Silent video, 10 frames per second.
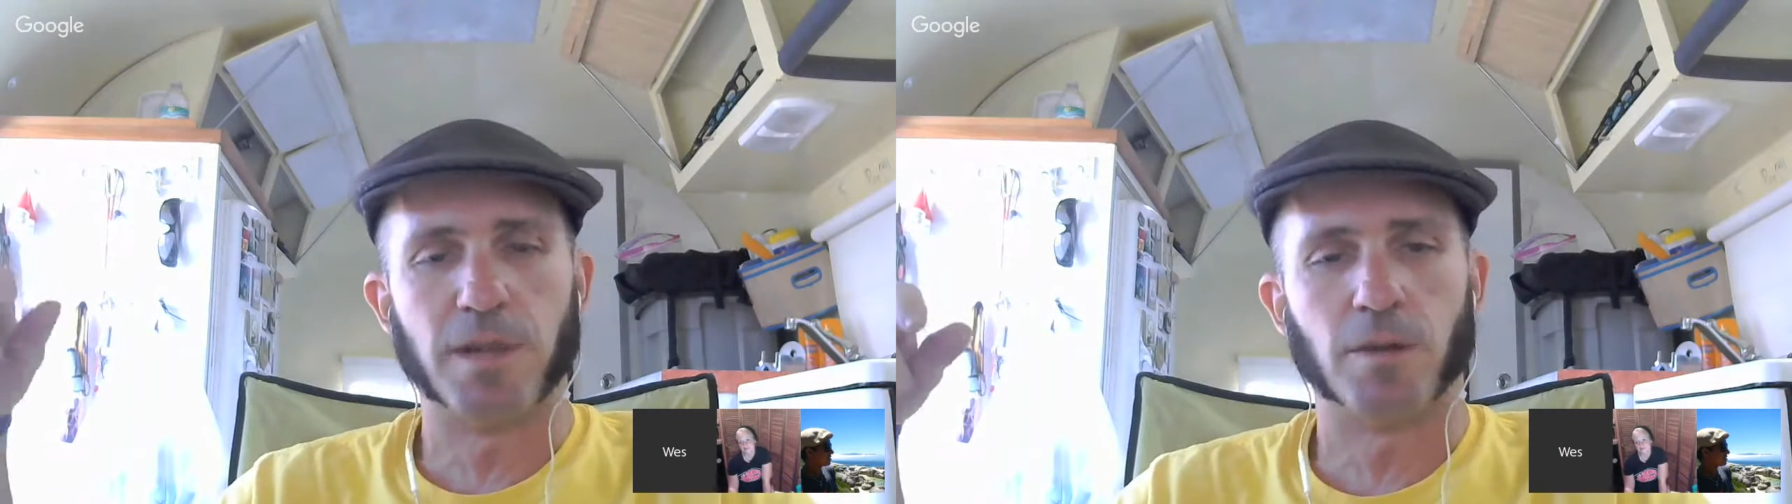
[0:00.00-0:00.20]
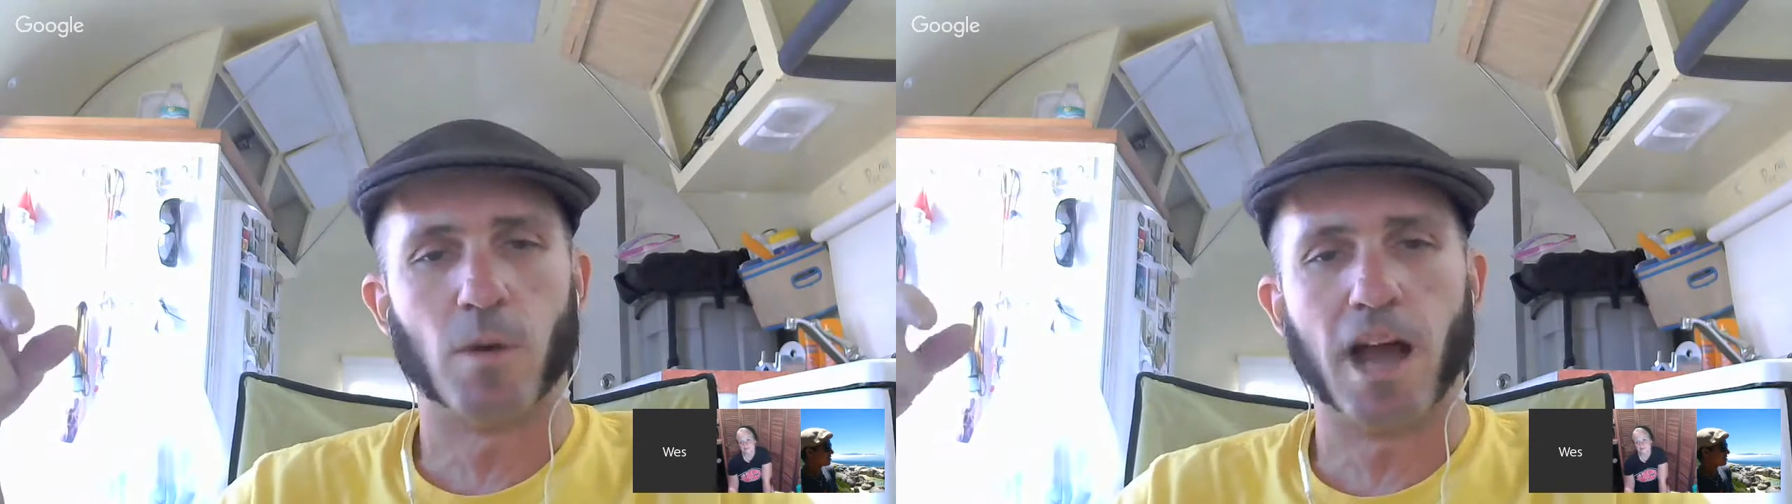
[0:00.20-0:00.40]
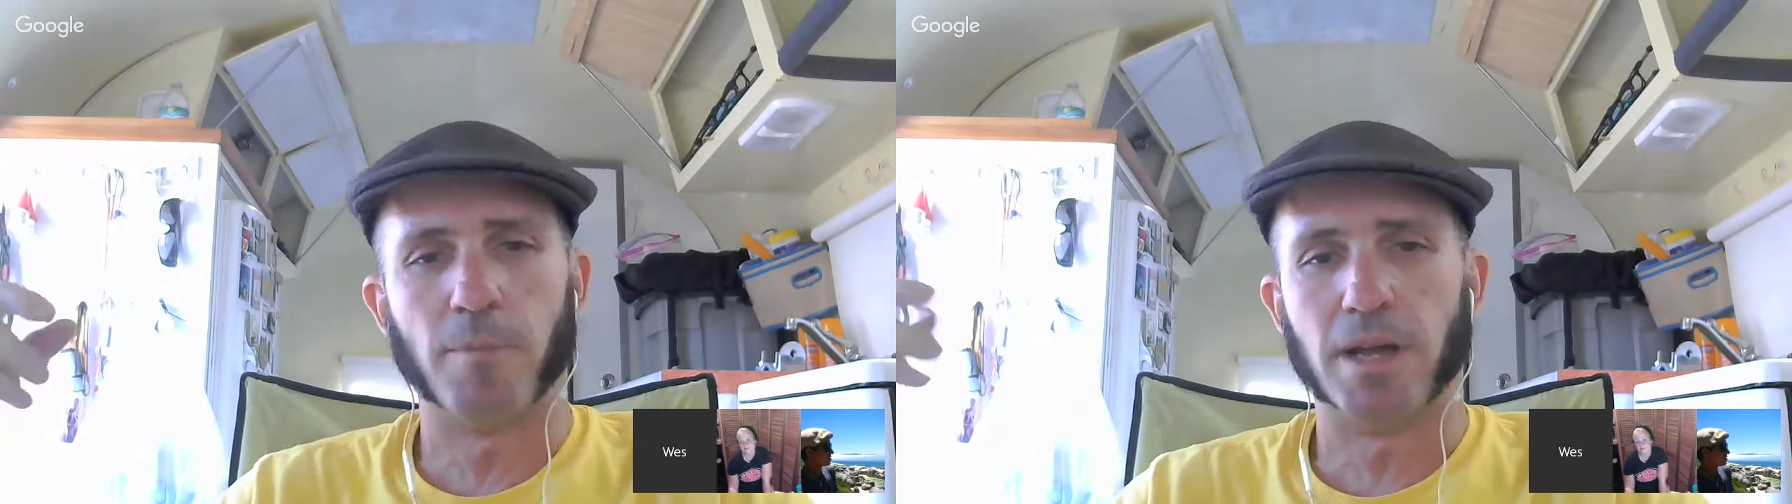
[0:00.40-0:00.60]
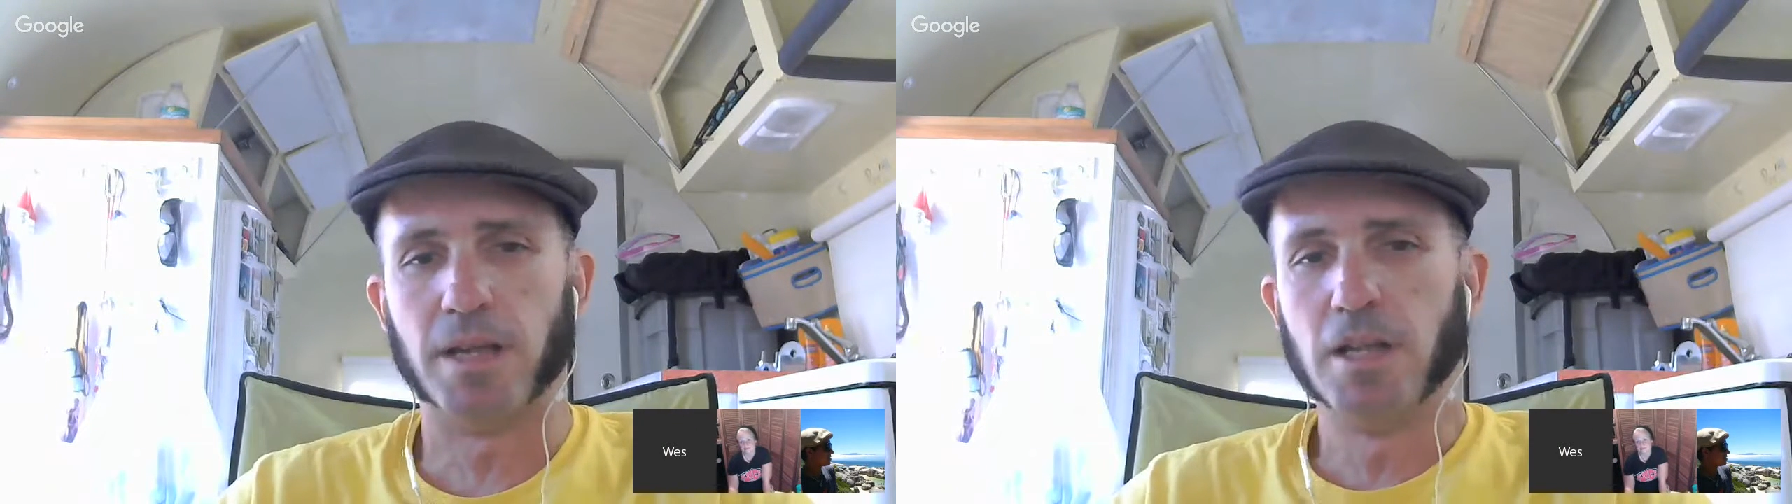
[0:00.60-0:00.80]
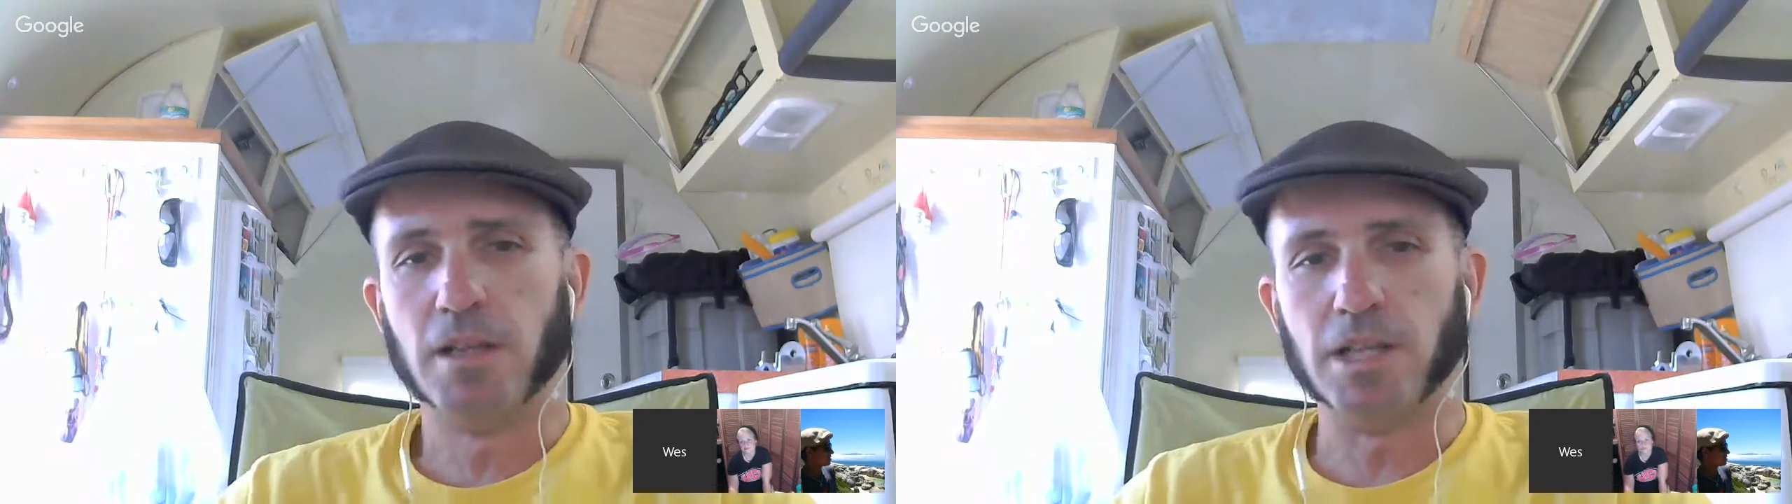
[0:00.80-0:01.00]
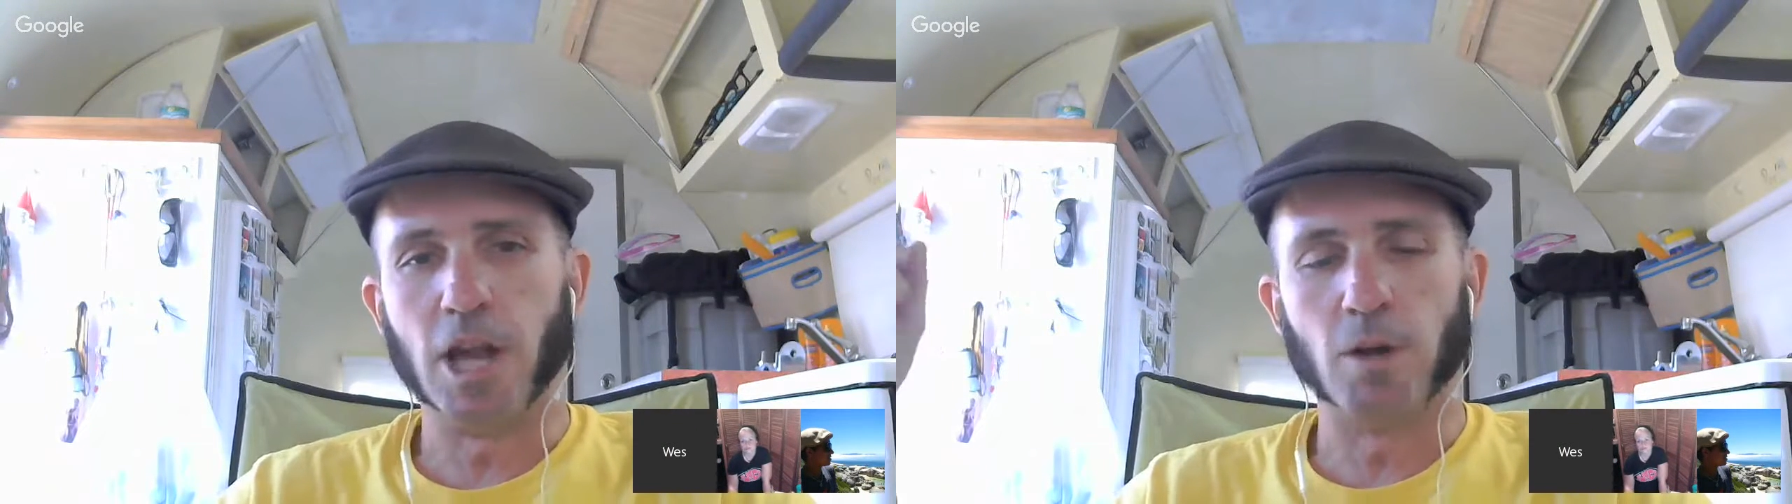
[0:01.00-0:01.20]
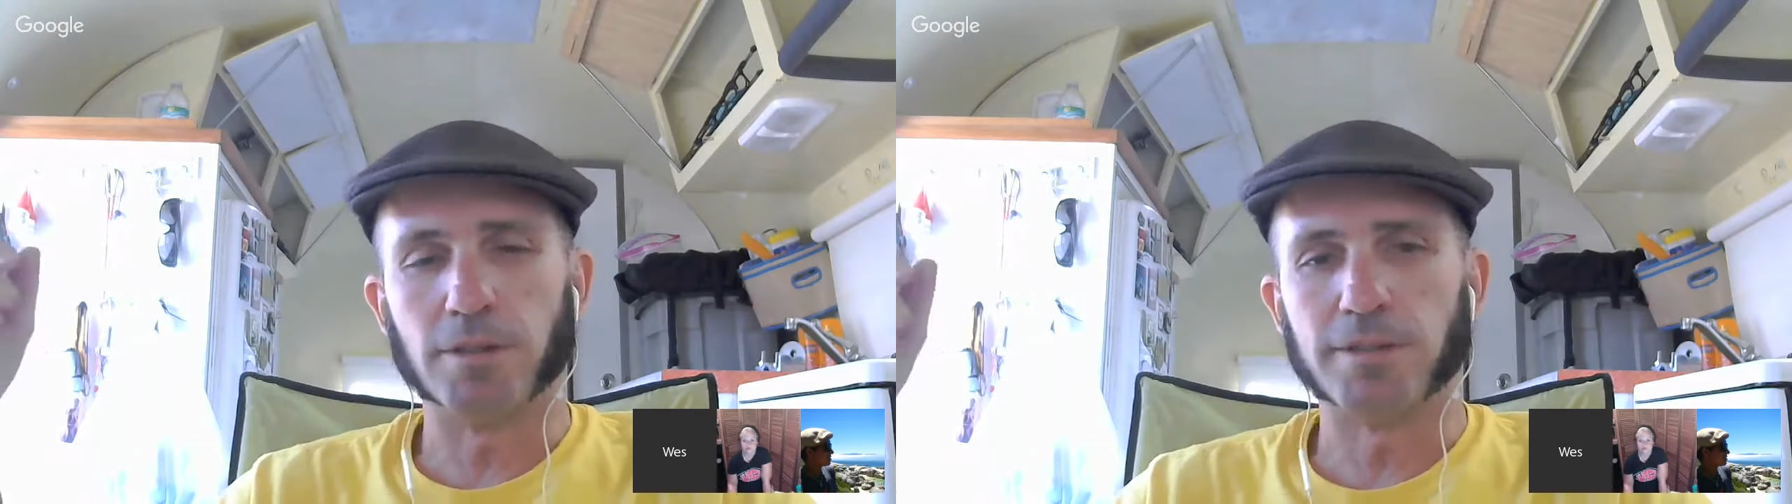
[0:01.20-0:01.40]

been in a while, but on